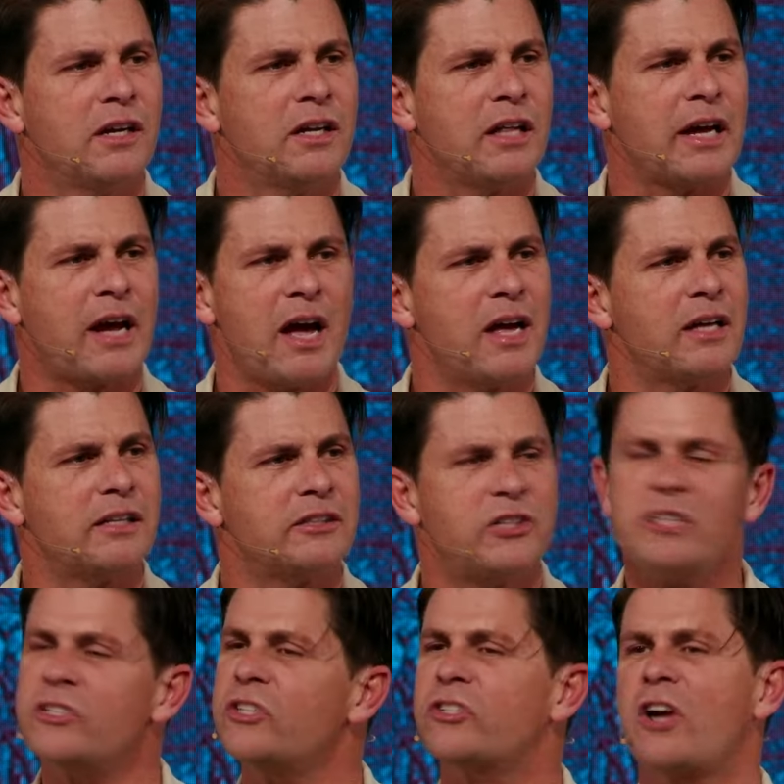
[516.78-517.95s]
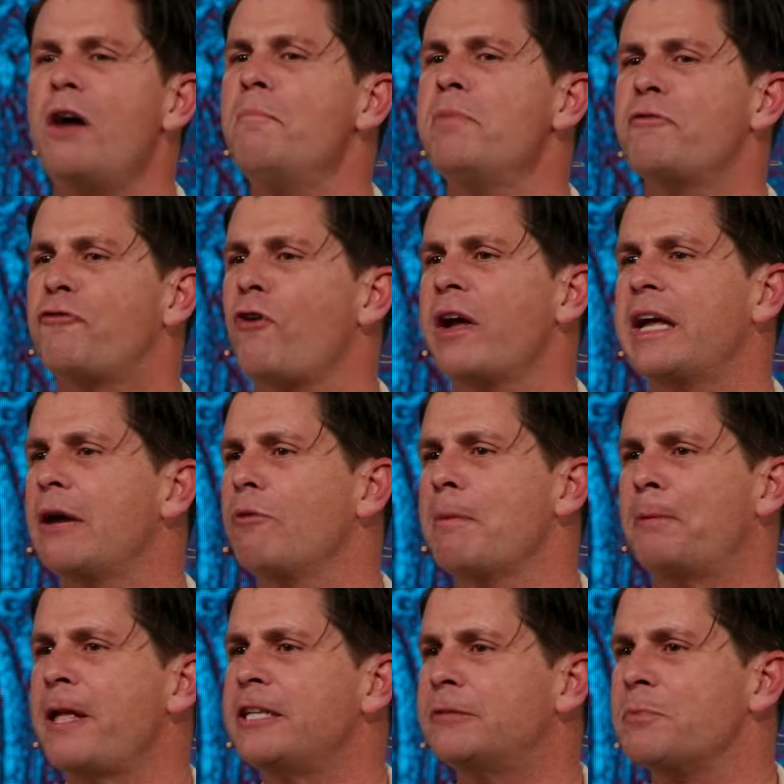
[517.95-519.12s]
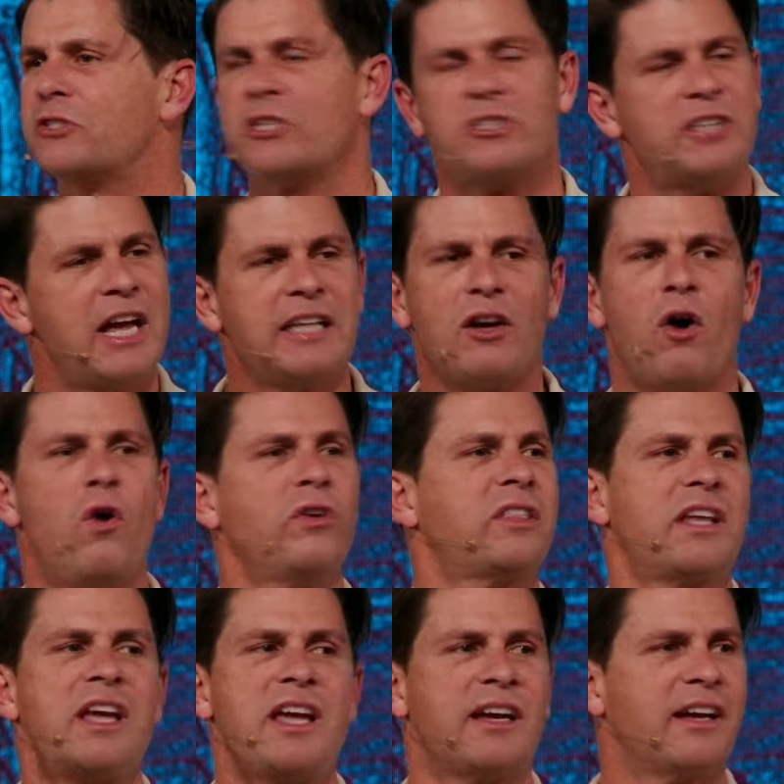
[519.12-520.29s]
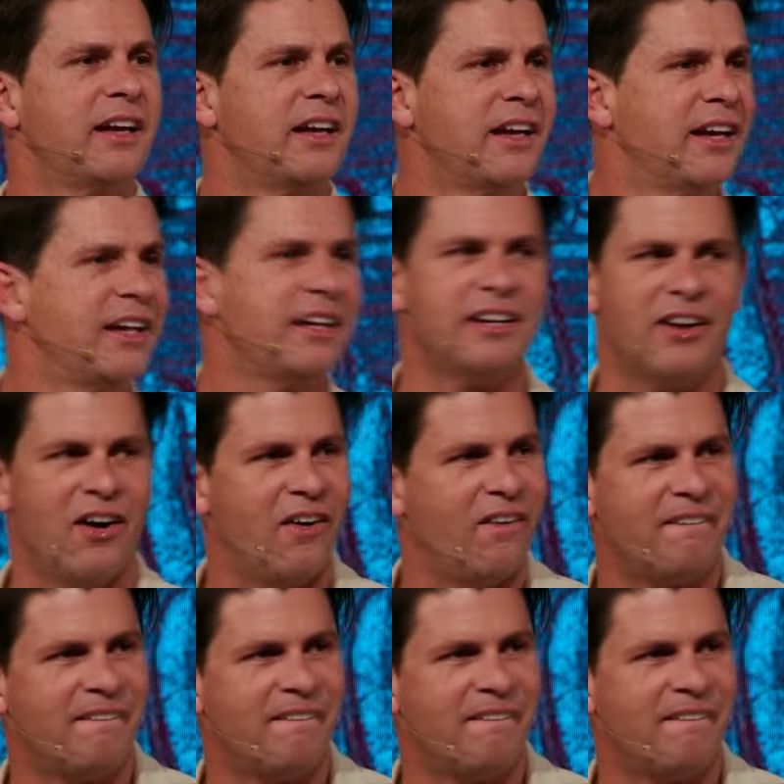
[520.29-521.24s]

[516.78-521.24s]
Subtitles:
Like, Jesus, come before I get replacements. Just take the whole thing, you know.